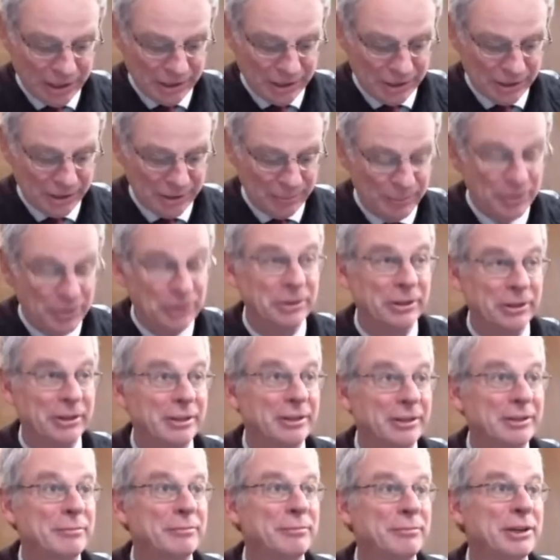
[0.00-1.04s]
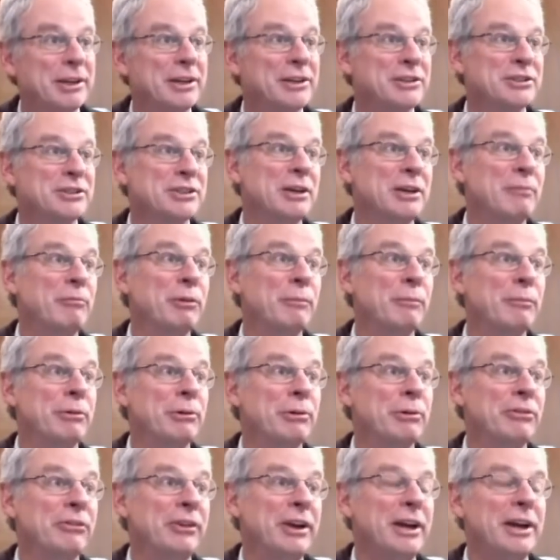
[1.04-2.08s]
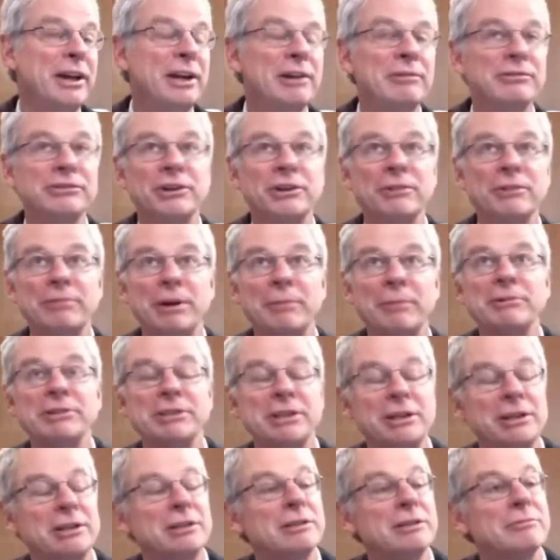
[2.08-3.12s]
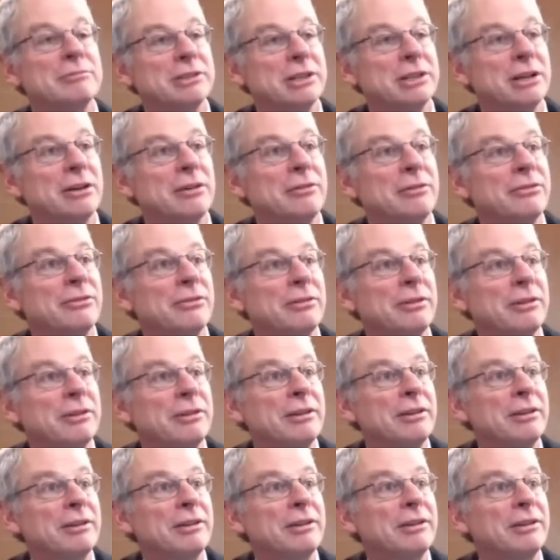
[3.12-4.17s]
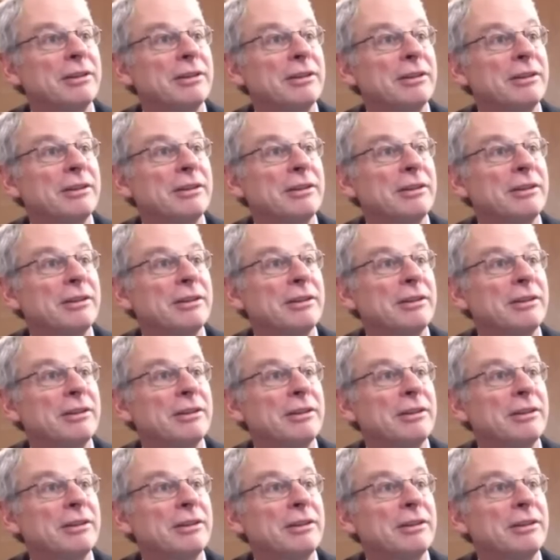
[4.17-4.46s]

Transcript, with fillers: Ansley Milton, Negative. because someone pro se is uh, representing themselves. Hmm.